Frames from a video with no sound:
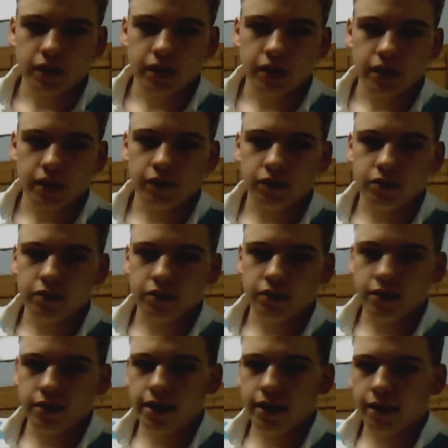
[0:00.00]
And
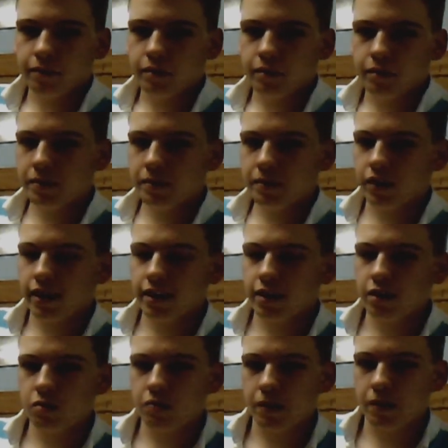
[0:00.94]
yeah, I'm gonna be
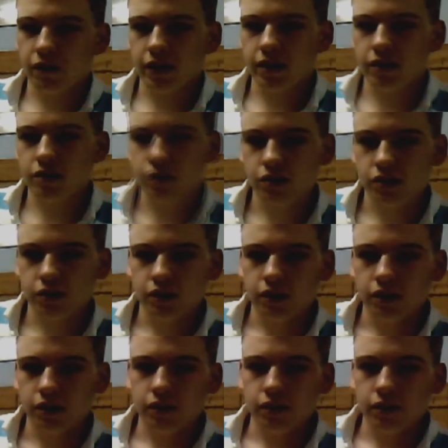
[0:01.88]
grinding with my friends.
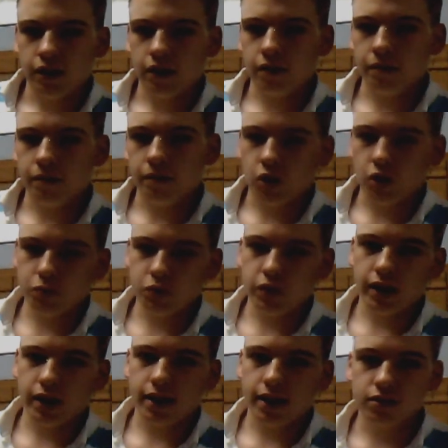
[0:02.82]
I hope
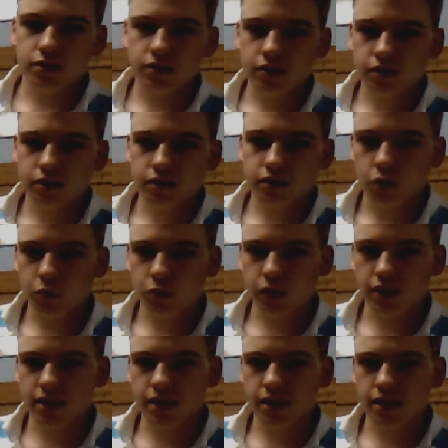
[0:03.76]
you guys
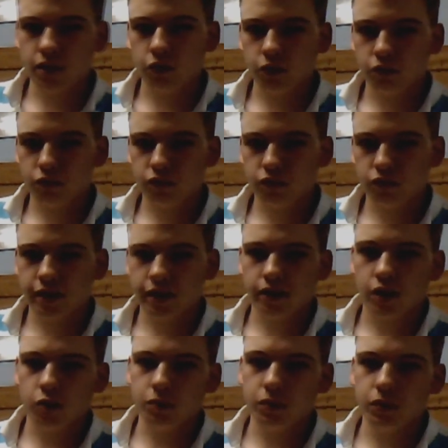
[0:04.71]
go
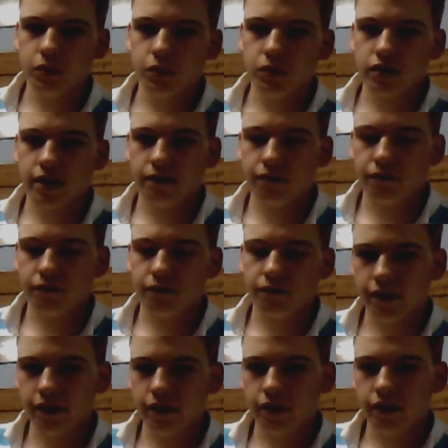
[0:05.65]
there. I hope you guys have
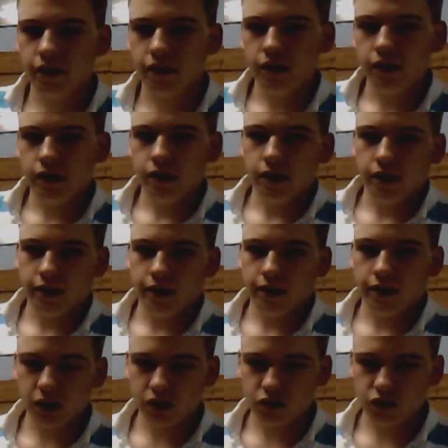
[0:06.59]
fun there. I
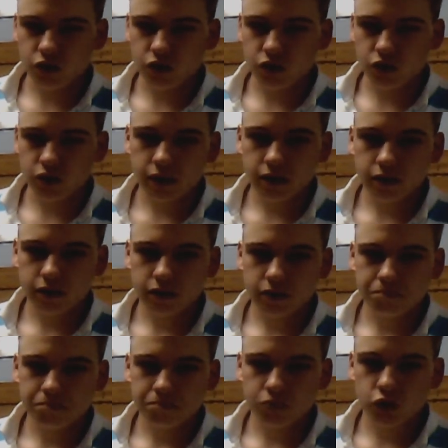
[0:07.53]
hope you guys do well.
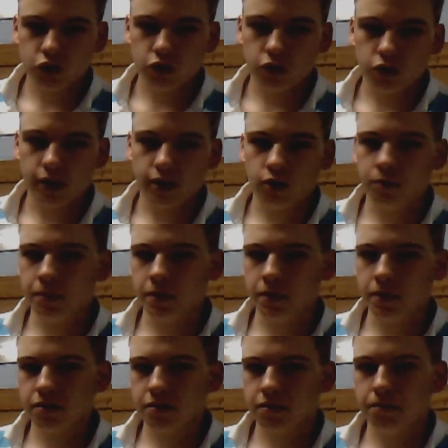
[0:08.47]
So I hope
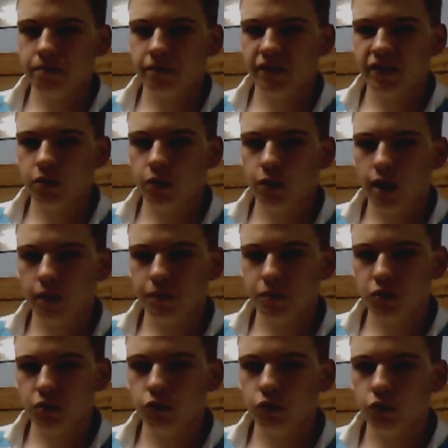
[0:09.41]
this video
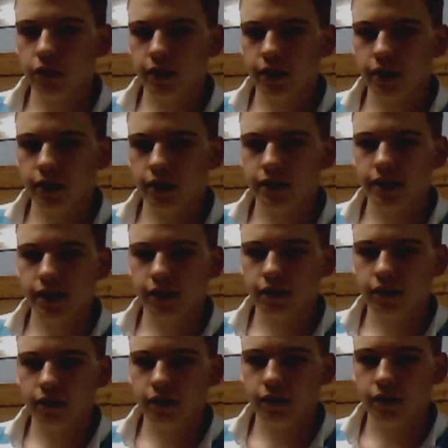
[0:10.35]
helped you think of a deck
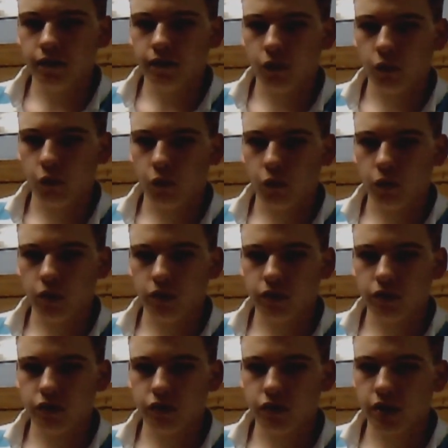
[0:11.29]
for
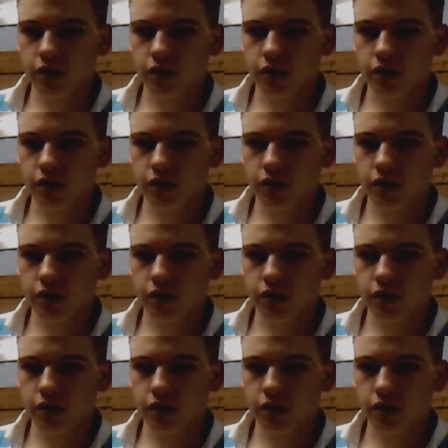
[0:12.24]
Worlds.